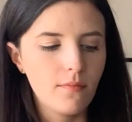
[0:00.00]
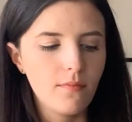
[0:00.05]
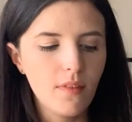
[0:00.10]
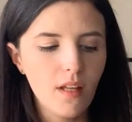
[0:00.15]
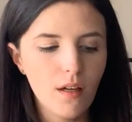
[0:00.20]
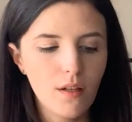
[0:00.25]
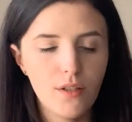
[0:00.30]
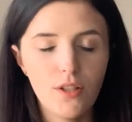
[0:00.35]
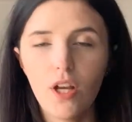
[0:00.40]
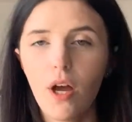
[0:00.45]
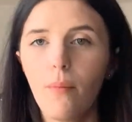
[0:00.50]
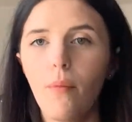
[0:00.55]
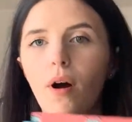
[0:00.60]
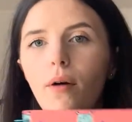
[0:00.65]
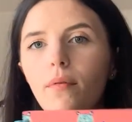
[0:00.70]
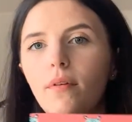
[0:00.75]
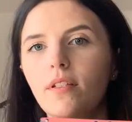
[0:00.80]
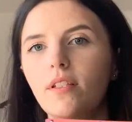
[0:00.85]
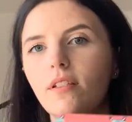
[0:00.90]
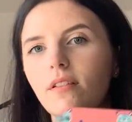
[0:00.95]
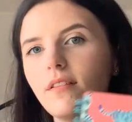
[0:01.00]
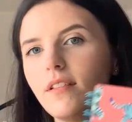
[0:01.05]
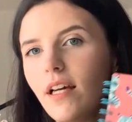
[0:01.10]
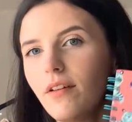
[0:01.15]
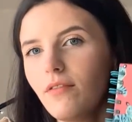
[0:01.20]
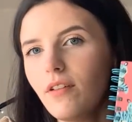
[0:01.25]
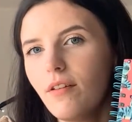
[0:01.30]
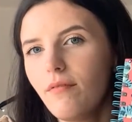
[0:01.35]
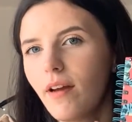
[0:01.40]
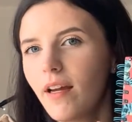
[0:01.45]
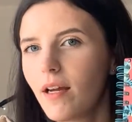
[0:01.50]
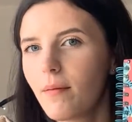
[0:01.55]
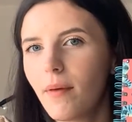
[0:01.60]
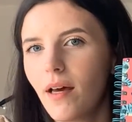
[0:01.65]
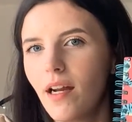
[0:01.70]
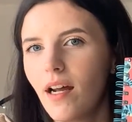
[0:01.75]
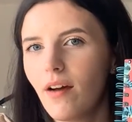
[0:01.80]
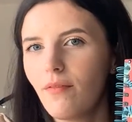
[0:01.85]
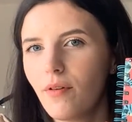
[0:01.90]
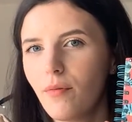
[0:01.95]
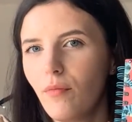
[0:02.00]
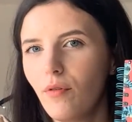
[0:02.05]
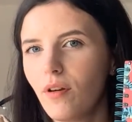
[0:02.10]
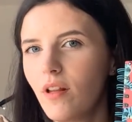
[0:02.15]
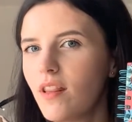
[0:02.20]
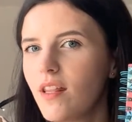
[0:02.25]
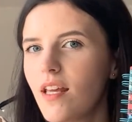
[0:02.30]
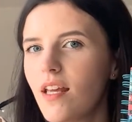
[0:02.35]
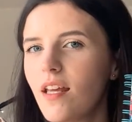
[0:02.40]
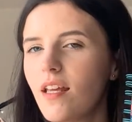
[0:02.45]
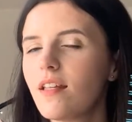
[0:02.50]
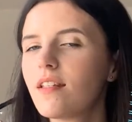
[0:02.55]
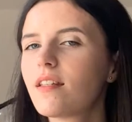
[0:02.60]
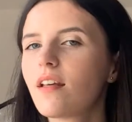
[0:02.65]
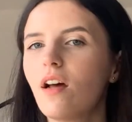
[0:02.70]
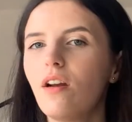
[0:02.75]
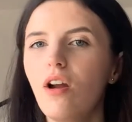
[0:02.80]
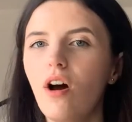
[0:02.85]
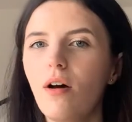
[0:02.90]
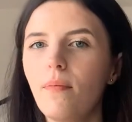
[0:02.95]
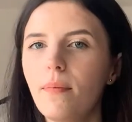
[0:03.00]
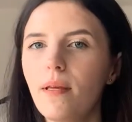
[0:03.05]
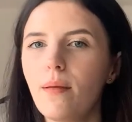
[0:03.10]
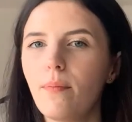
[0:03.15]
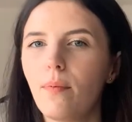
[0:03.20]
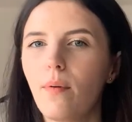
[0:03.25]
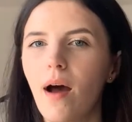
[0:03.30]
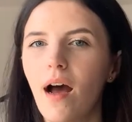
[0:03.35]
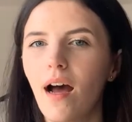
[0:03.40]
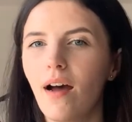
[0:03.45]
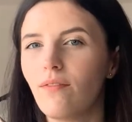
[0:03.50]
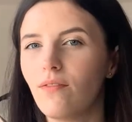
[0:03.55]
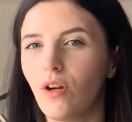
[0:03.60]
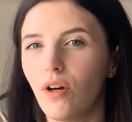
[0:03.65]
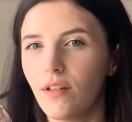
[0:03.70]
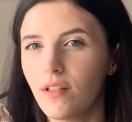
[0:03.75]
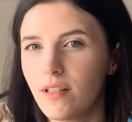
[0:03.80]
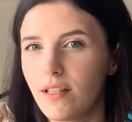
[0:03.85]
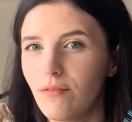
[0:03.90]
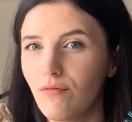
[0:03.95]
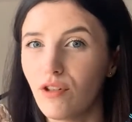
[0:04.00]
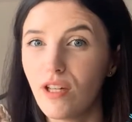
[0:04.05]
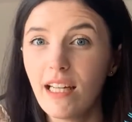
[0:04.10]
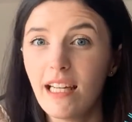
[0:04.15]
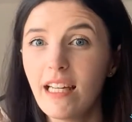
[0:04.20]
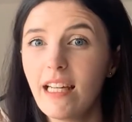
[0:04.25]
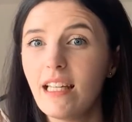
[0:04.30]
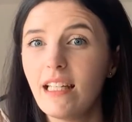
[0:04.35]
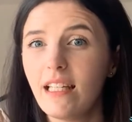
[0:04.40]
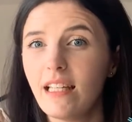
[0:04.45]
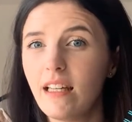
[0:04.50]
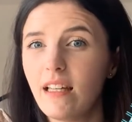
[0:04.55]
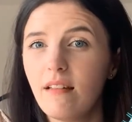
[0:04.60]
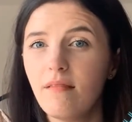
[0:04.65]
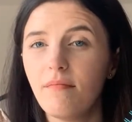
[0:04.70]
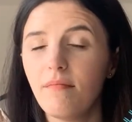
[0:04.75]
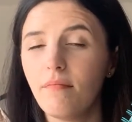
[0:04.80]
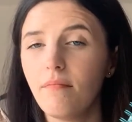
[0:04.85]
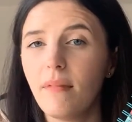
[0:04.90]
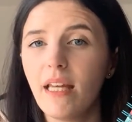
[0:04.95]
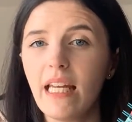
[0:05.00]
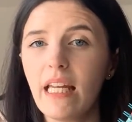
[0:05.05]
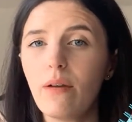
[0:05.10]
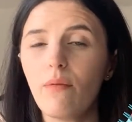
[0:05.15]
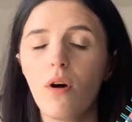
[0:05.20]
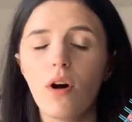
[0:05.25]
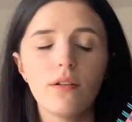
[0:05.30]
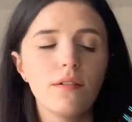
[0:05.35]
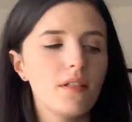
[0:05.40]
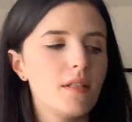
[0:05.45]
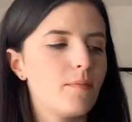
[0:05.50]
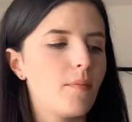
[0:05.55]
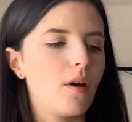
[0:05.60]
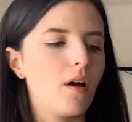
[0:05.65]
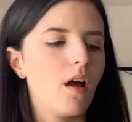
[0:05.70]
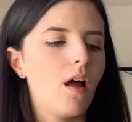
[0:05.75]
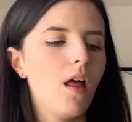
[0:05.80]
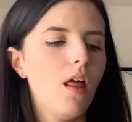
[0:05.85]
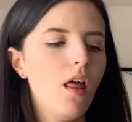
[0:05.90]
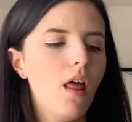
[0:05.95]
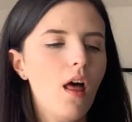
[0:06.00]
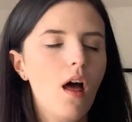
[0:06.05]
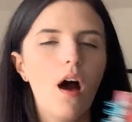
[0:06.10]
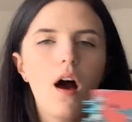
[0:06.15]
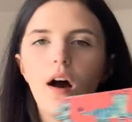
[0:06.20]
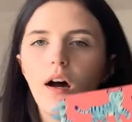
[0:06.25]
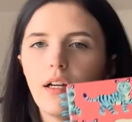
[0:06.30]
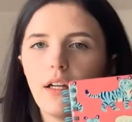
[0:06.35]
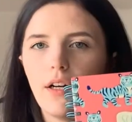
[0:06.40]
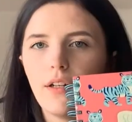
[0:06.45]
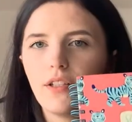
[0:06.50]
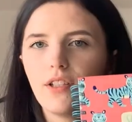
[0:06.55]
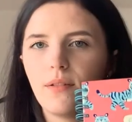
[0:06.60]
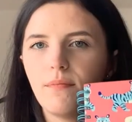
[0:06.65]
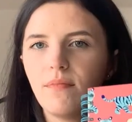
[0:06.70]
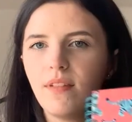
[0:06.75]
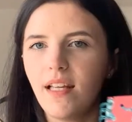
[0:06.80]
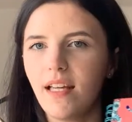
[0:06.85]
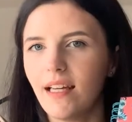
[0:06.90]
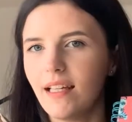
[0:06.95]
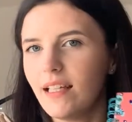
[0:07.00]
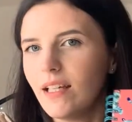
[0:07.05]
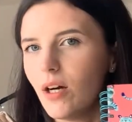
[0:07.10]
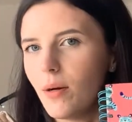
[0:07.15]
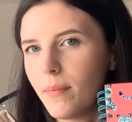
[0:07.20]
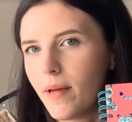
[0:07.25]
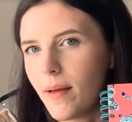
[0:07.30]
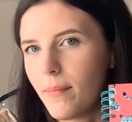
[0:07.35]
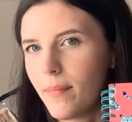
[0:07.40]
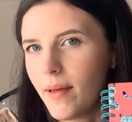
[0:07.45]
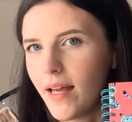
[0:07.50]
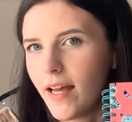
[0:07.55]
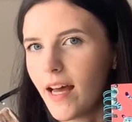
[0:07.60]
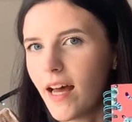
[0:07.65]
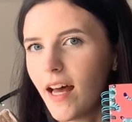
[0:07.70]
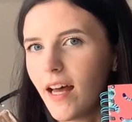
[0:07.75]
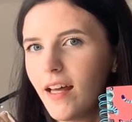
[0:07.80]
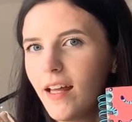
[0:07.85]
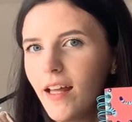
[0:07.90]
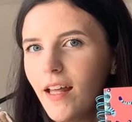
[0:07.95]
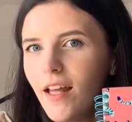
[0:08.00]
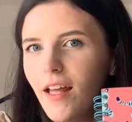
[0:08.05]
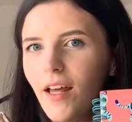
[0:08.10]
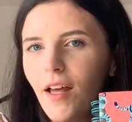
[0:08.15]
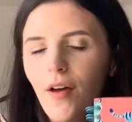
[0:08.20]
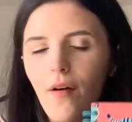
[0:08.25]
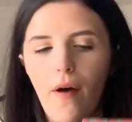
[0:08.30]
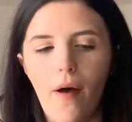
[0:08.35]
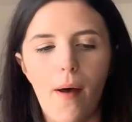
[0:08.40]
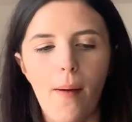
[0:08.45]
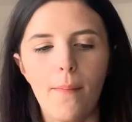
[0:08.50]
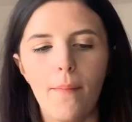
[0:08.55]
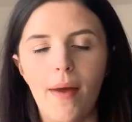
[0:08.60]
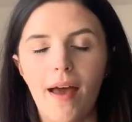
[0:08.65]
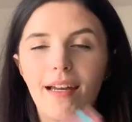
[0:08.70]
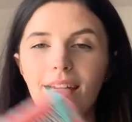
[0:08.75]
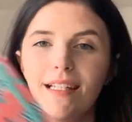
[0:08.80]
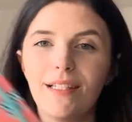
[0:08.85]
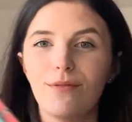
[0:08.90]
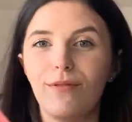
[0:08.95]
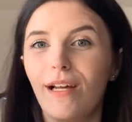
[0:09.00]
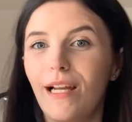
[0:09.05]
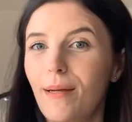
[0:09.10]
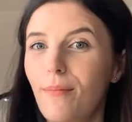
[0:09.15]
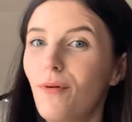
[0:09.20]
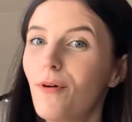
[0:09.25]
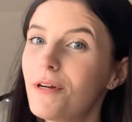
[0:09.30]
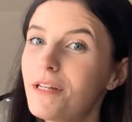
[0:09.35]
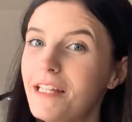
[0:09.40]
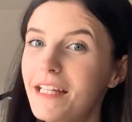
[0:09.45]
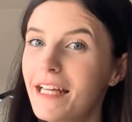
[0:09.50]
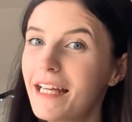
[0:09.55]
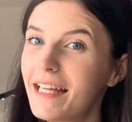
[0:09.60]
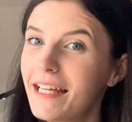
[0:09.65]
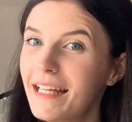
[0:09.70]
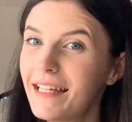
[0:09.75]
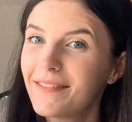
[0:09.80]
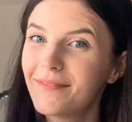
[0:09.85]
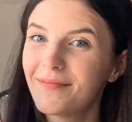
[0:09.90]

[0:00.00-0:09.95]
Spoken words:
So I would definitely recommend having one of these. A lot of people have like the really mini ones, but I like something a little bit bigger, and it's really pretty.